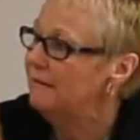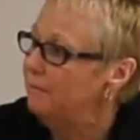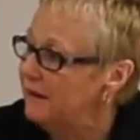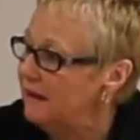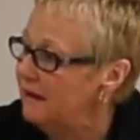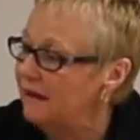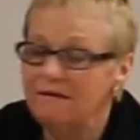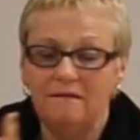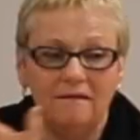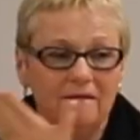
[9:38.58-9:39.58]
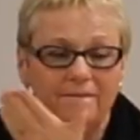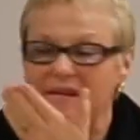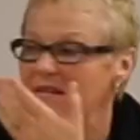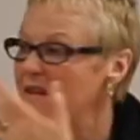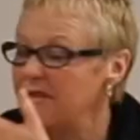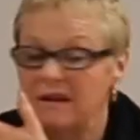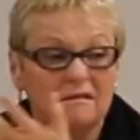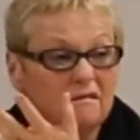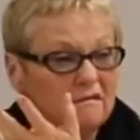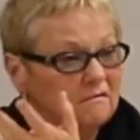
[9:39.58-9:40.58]
in the beginning, you know, nothing
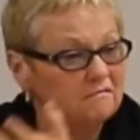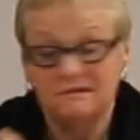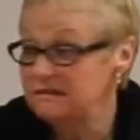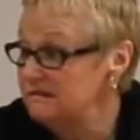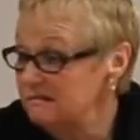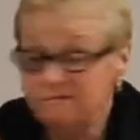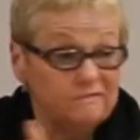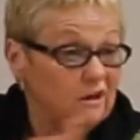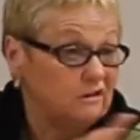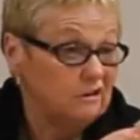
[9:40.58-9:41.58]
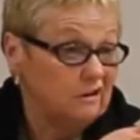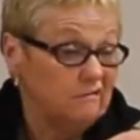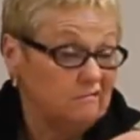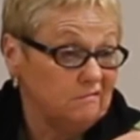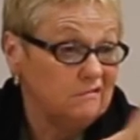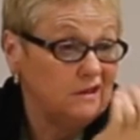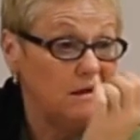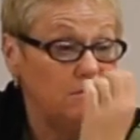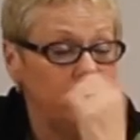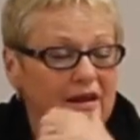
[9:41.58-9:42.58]
looks good, you
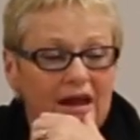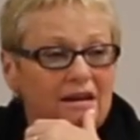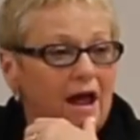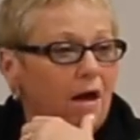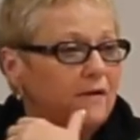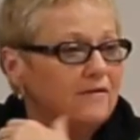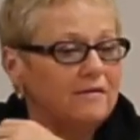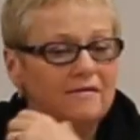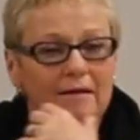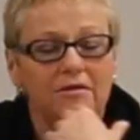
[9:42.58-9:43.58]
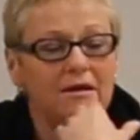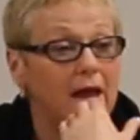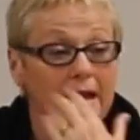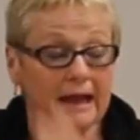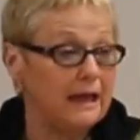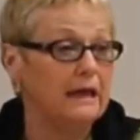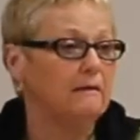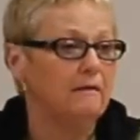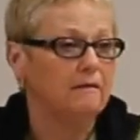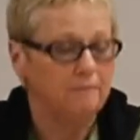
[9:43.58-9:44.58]
know, and now it's the same thing. And I
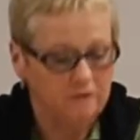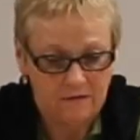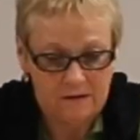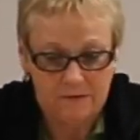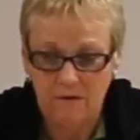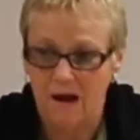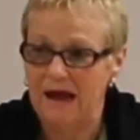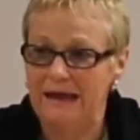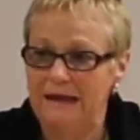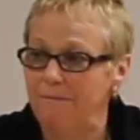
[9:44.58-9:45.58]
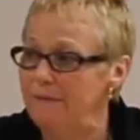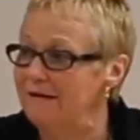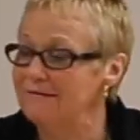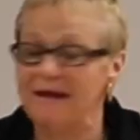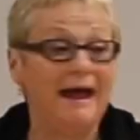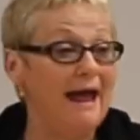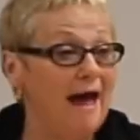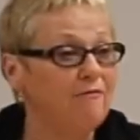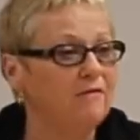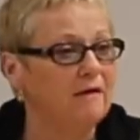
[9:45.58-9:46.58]
eat, don't get me wrong, I eat because I
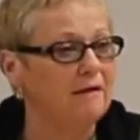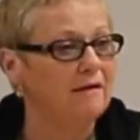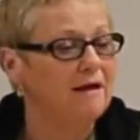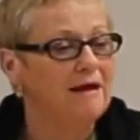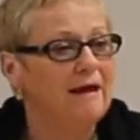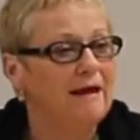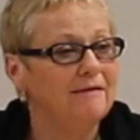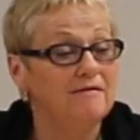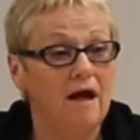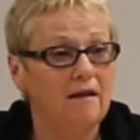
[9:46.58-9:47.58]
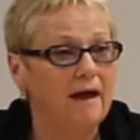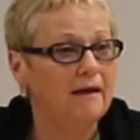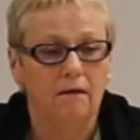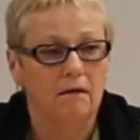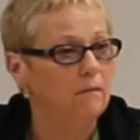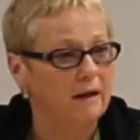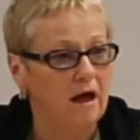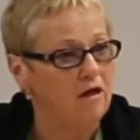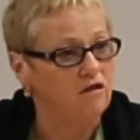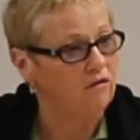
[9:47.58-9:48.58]
have to eat. It's not like, oh my
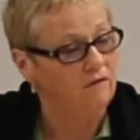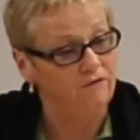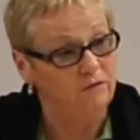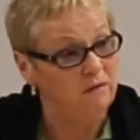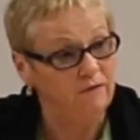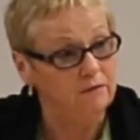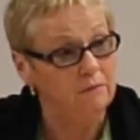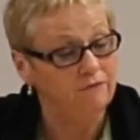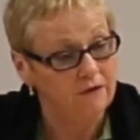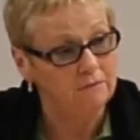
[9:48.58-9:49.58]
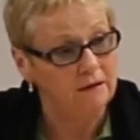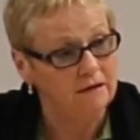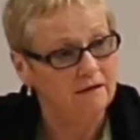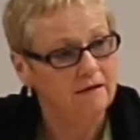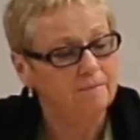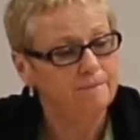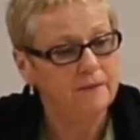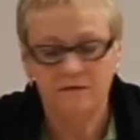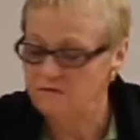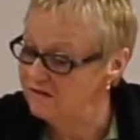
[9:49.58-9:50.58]
gosh, feed me, feed me, feed me.
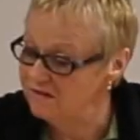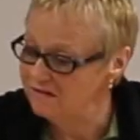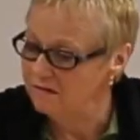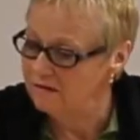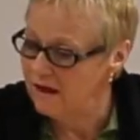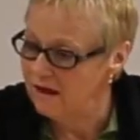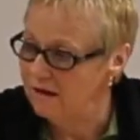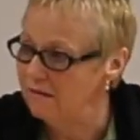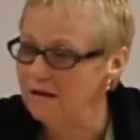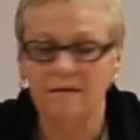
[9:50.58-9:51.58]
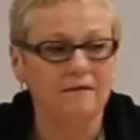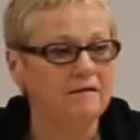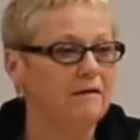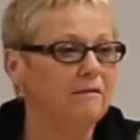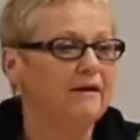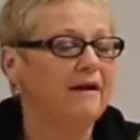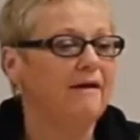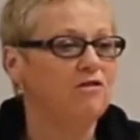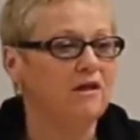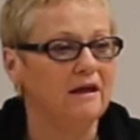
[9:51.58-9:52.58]
It's just, okay, well, you know, we're gonna
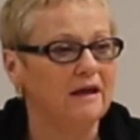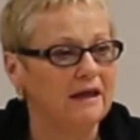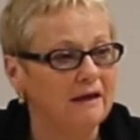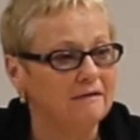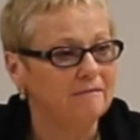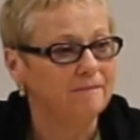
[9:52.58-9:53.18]
have chicken again.